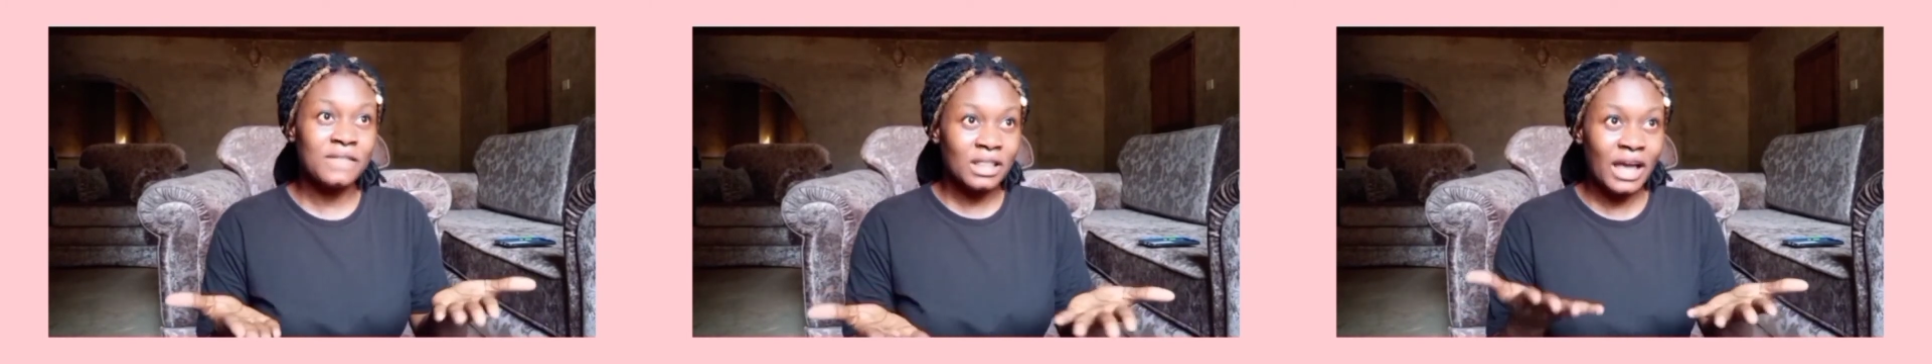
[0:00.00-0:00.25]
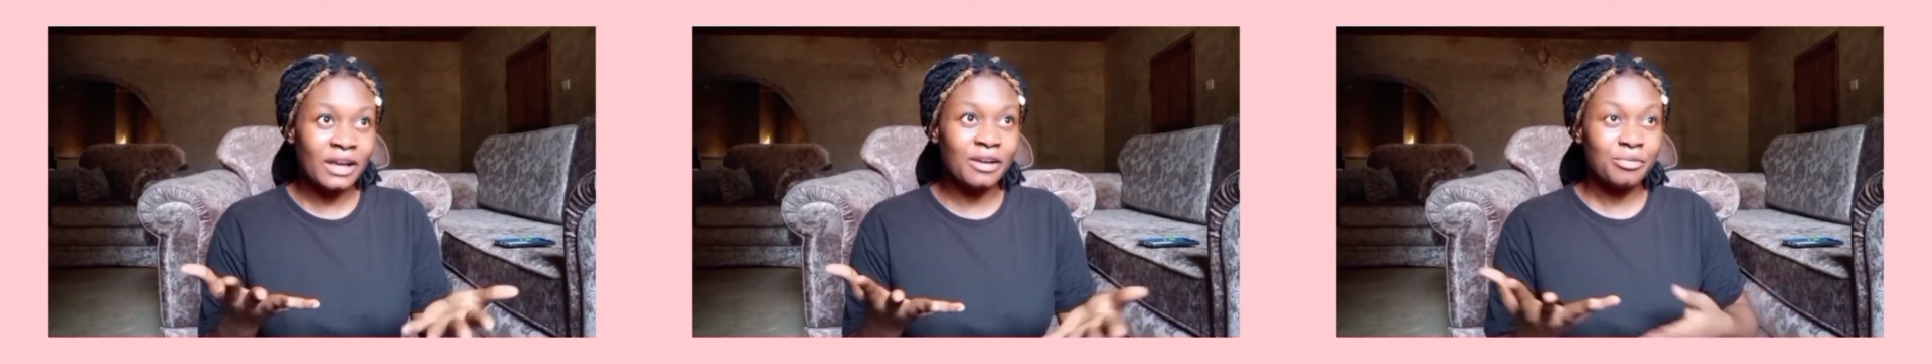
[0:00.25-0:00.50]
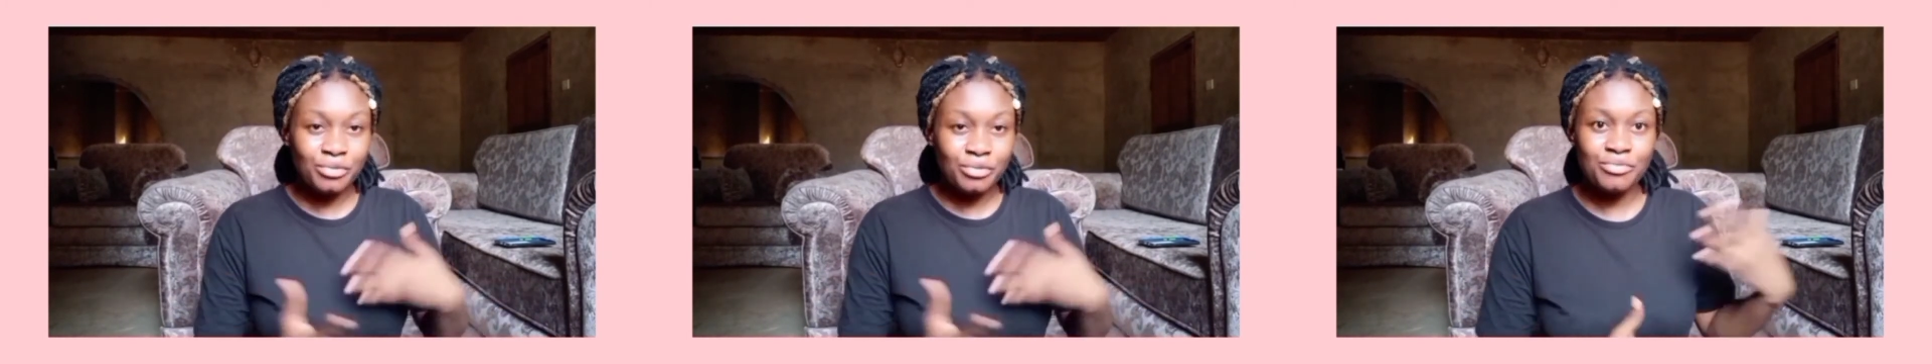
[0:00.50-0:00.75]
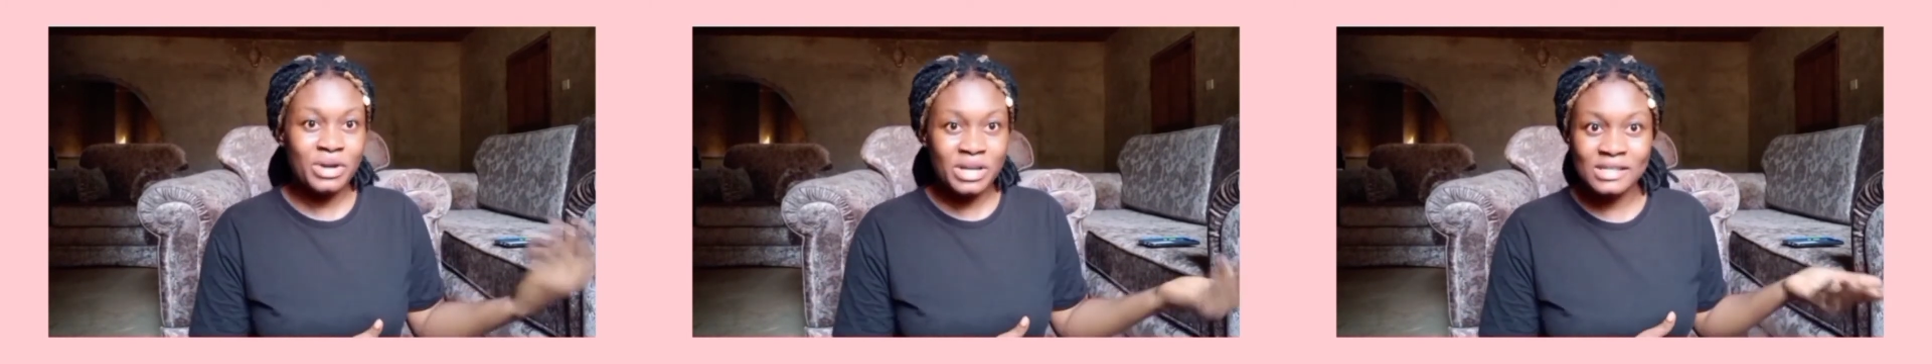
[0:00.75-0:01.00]
like
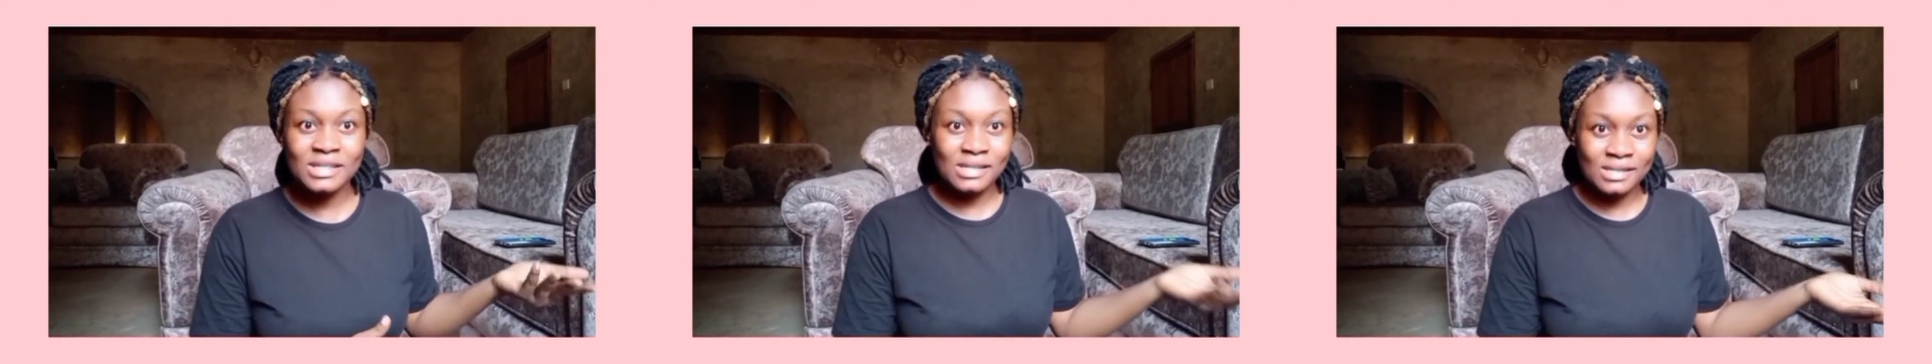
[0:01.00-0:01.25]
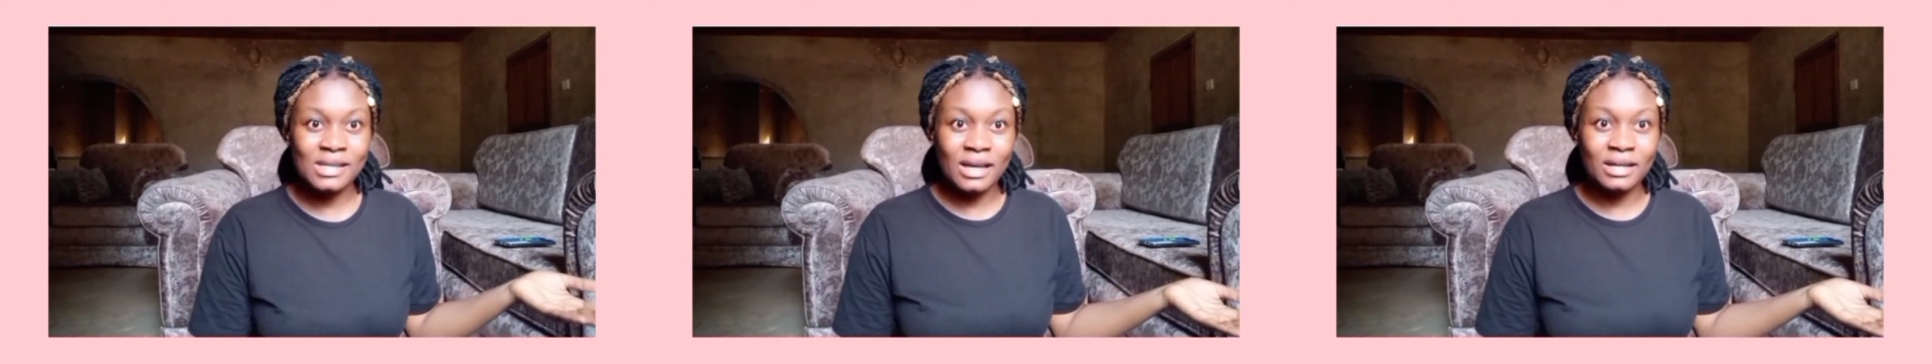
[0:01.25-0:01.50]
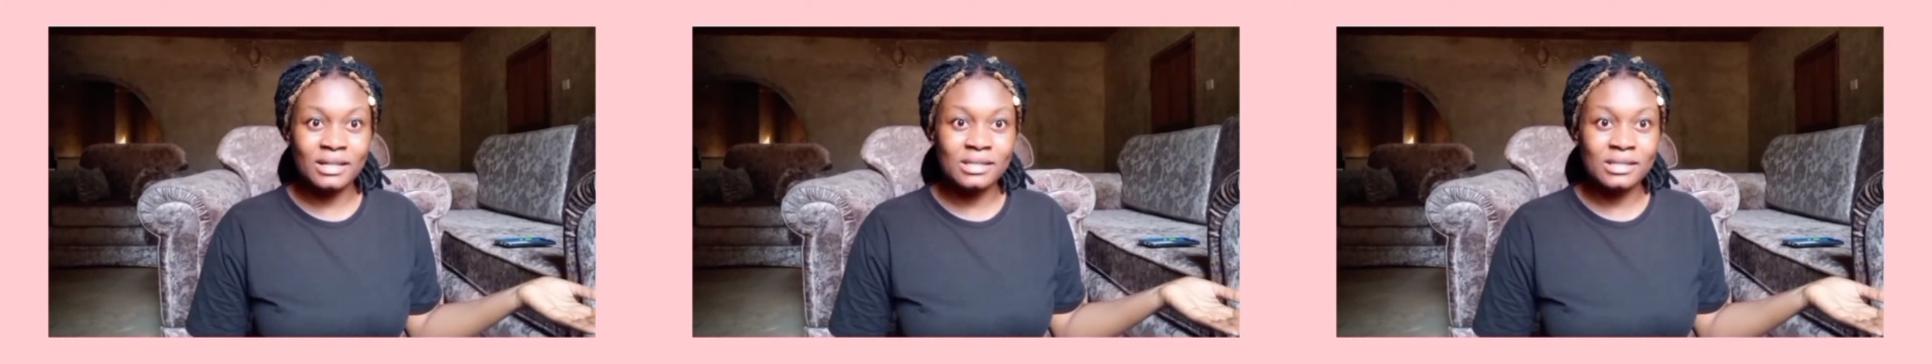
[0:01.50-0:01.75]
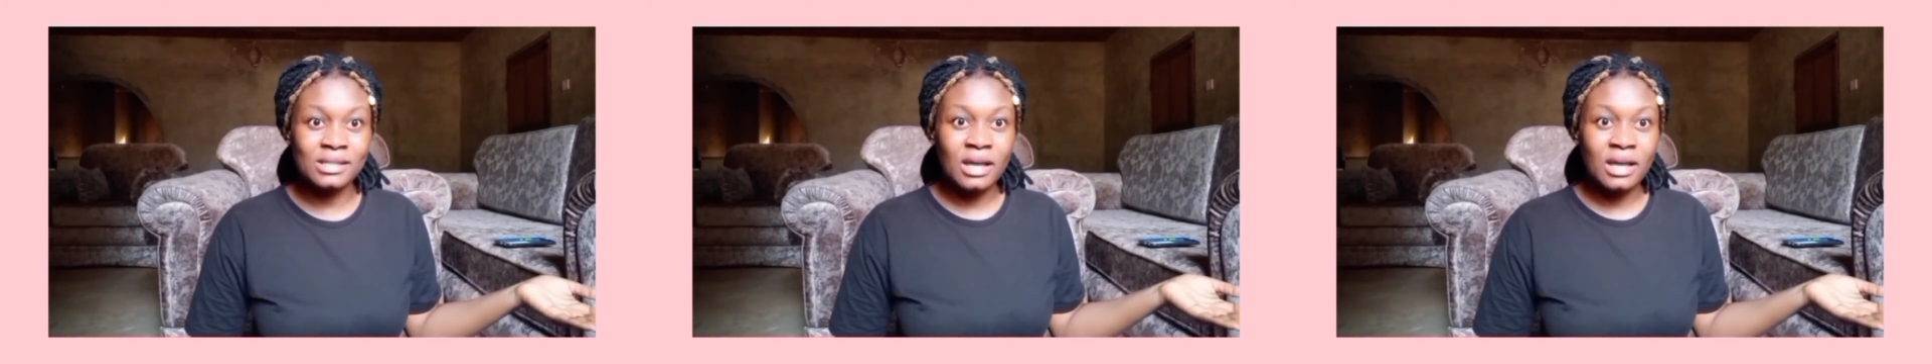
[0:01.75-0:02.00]
crazy
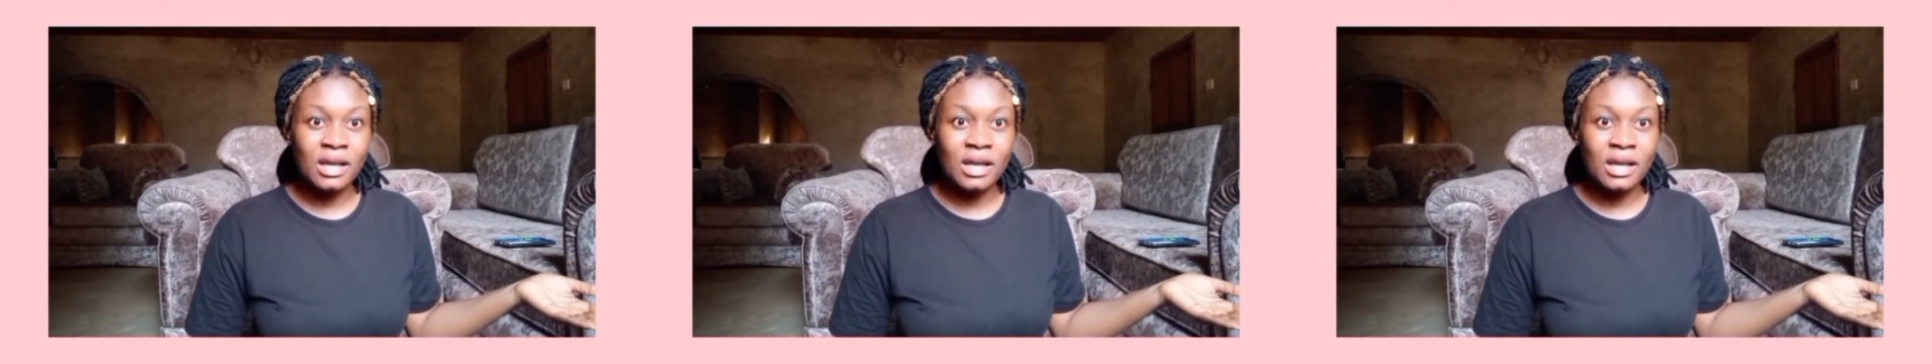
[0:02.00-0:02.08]
sex